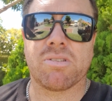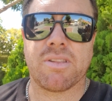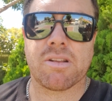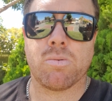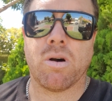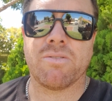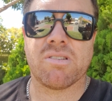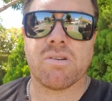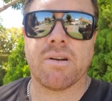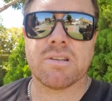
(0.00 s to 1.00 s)
So that's why I've
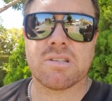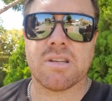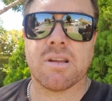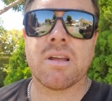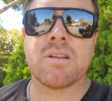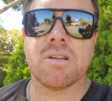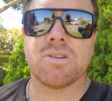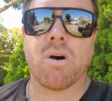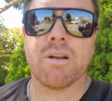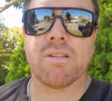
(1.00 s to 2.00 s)
decided just to
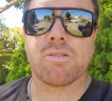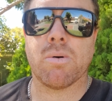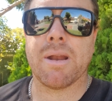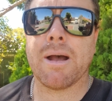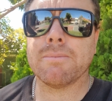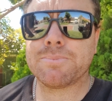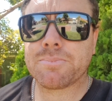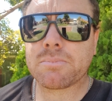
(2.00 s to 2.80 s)
tidy this one up.